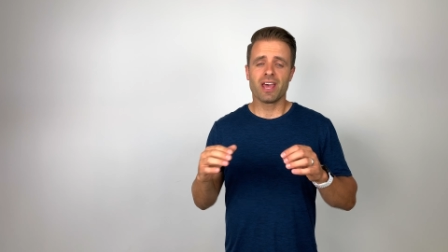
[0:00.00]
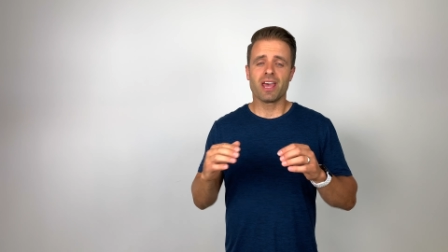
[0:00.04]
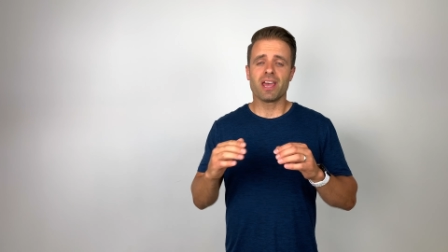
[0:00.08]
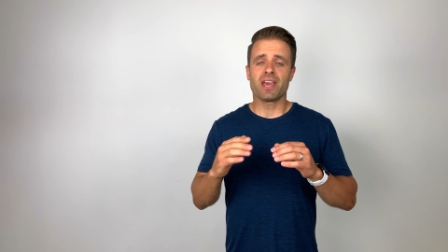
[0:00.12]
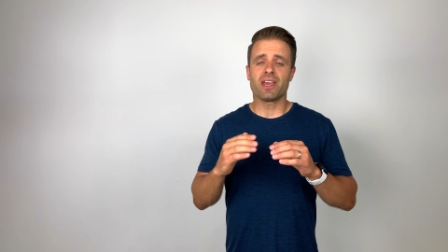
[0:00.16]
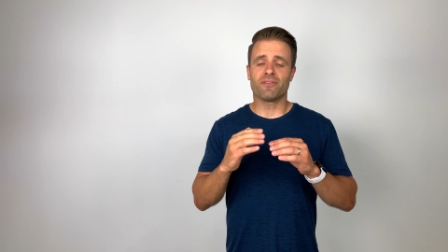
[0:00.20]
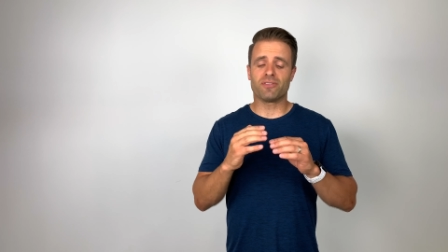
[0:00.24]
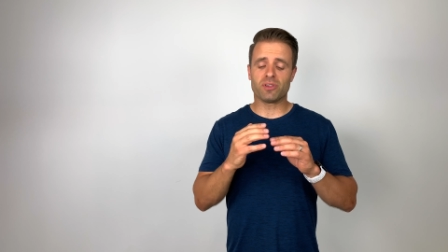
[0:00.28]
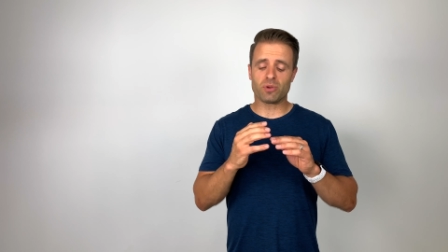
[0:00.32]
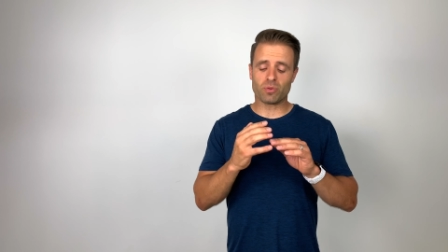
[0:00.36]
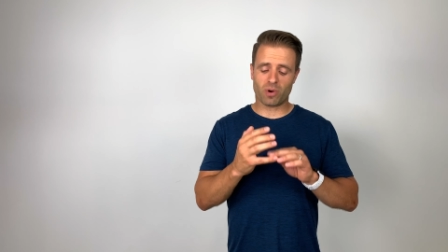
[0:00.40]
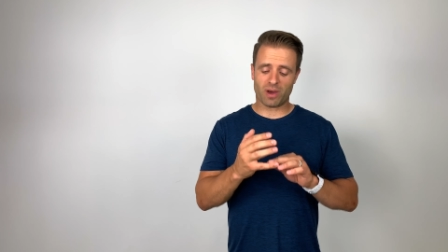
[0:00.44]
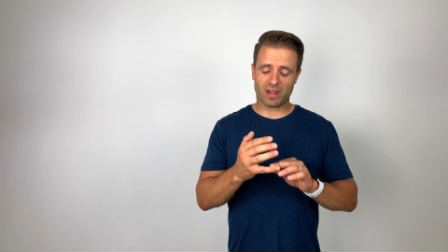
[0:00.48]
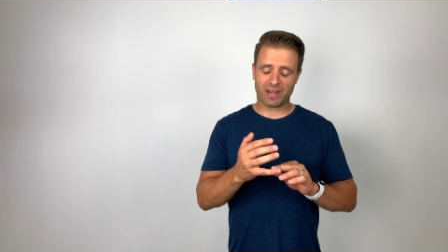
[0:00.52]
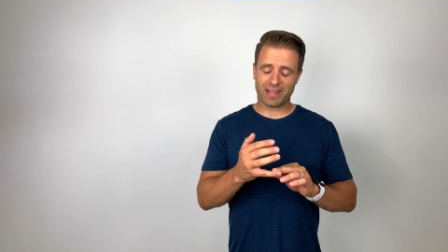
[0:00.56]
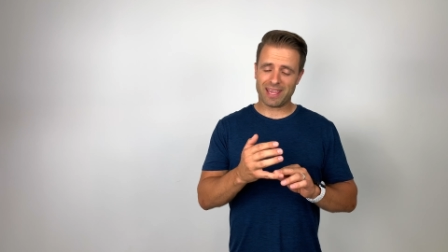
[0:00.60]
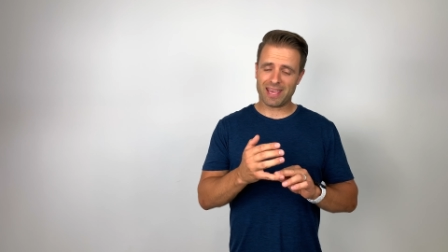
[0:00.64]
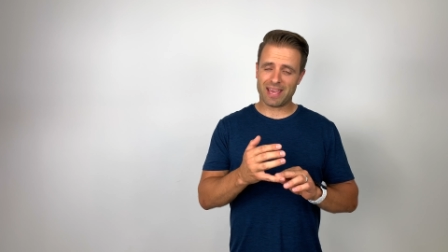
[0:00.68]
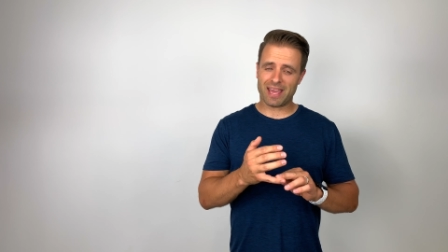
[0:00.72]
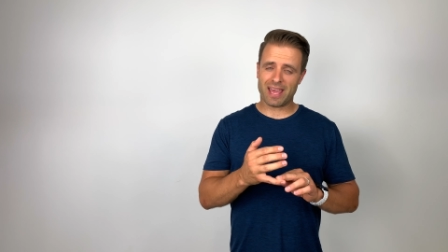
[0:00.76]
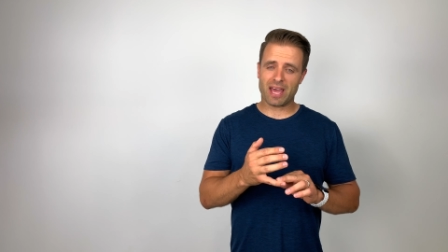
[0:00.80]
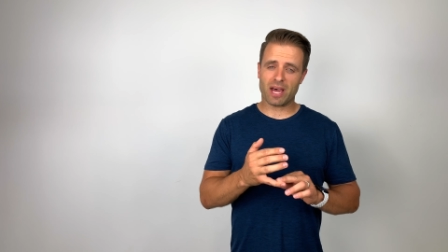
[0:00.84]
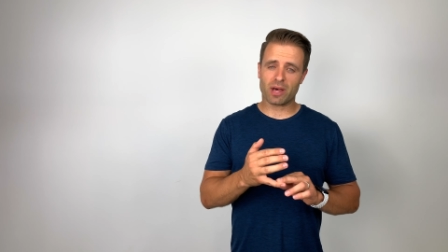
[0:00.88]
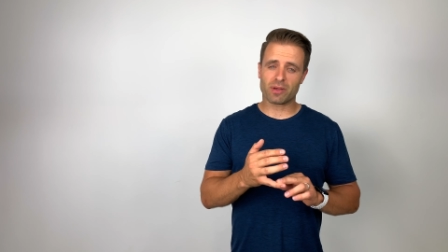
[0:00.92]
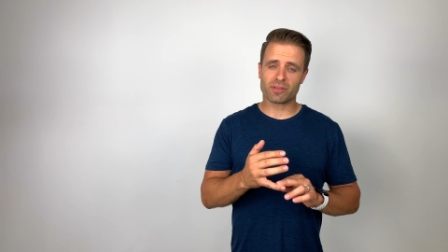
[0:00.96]
If you want to
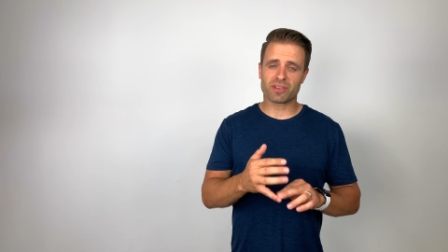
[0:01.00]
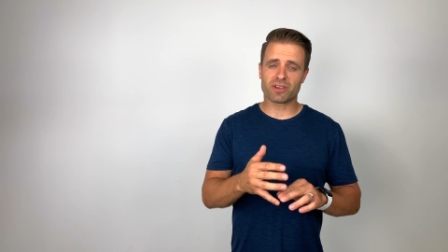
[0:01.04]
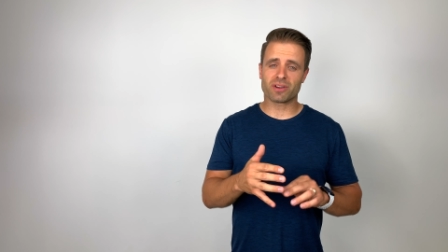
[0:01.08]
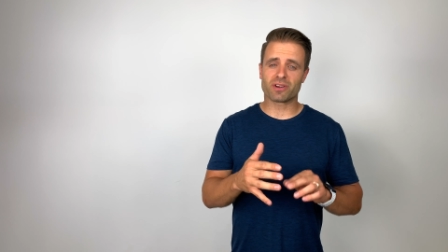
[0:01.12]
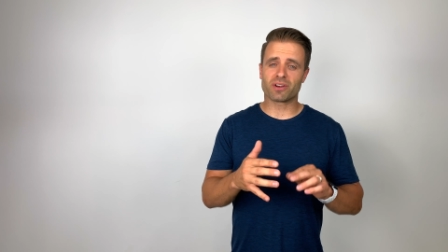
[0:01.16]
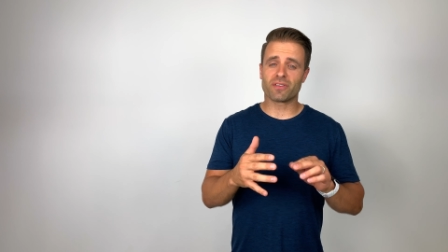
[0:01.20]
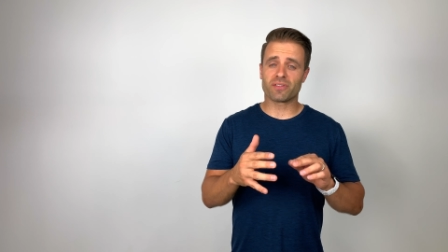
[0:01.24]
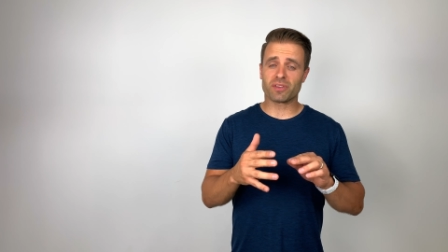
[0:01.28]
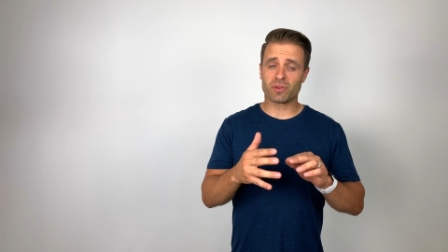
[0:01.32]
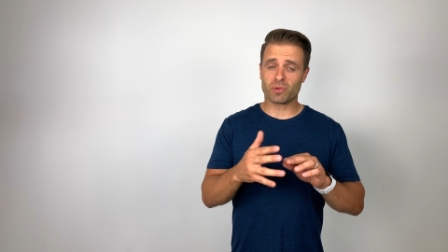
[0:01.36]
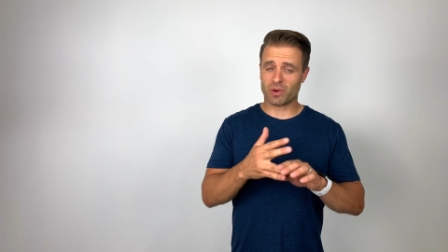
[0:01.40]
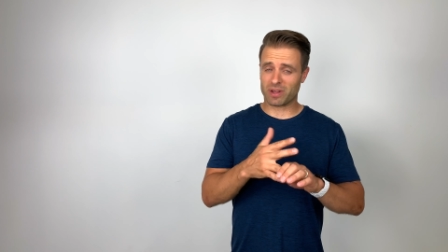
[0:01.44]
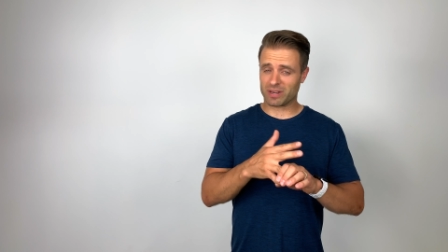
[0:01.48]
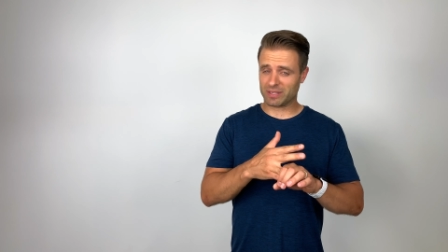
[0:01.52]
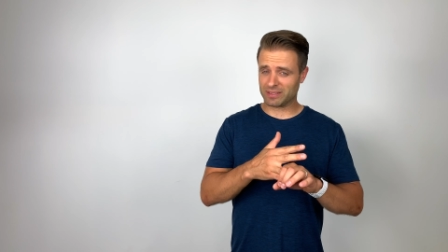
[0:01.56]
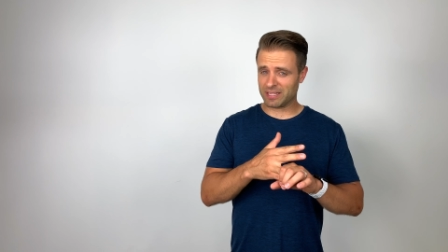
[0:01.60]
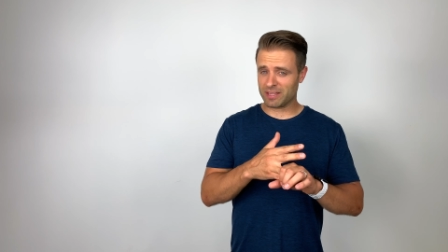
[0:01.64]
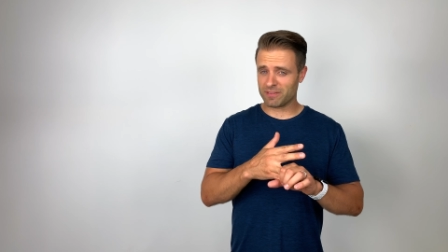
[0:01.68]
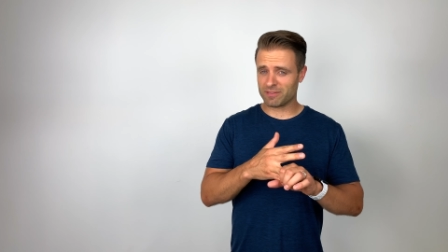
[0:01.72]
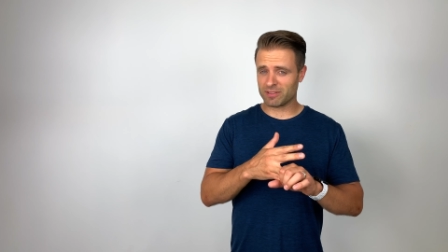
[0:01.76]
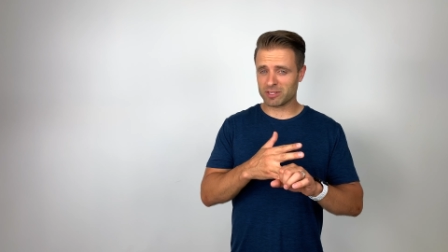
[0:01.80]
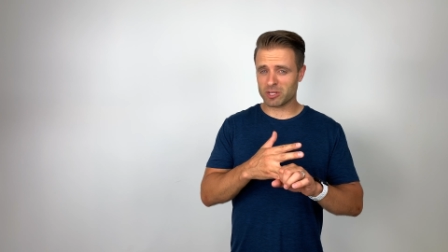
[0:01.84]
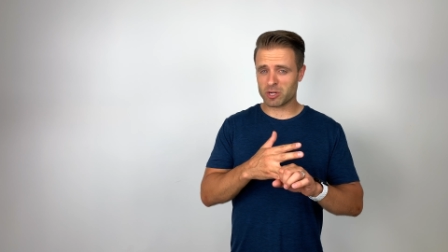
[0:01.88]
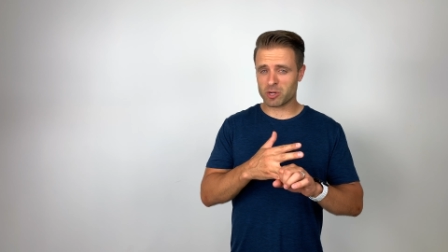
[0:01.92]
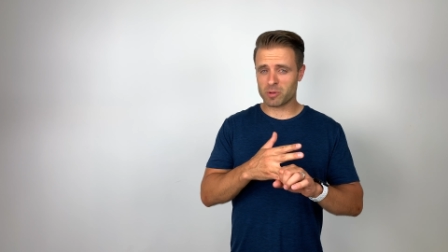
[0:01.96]
get healthier, if you want to live
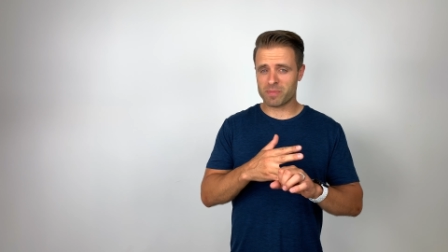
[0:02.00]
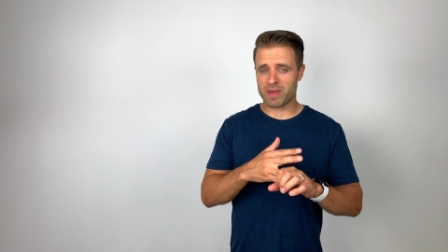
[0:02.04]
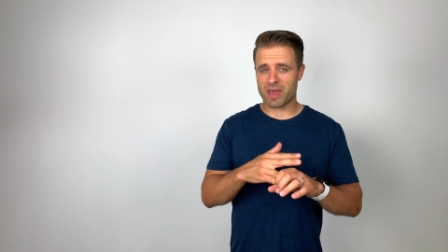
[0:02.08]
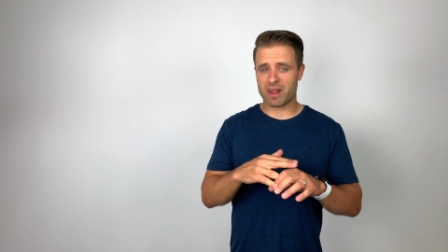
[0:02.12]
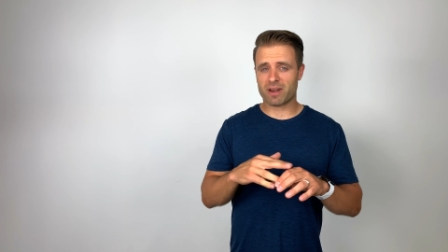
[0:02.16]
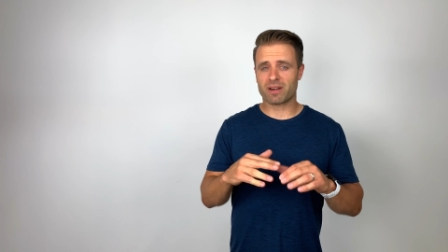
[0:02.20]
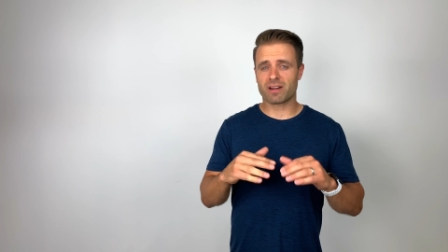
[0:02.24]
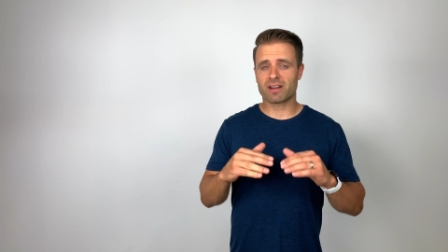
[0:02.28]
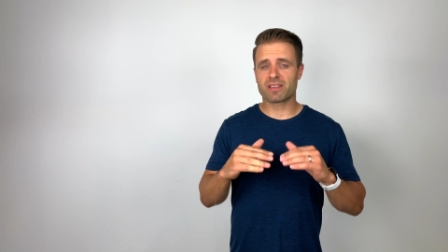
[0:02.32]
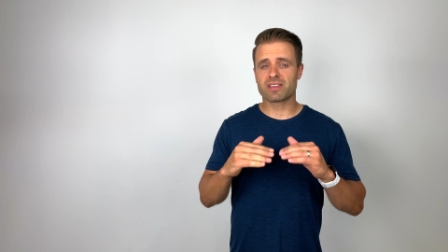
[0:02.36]
a little better,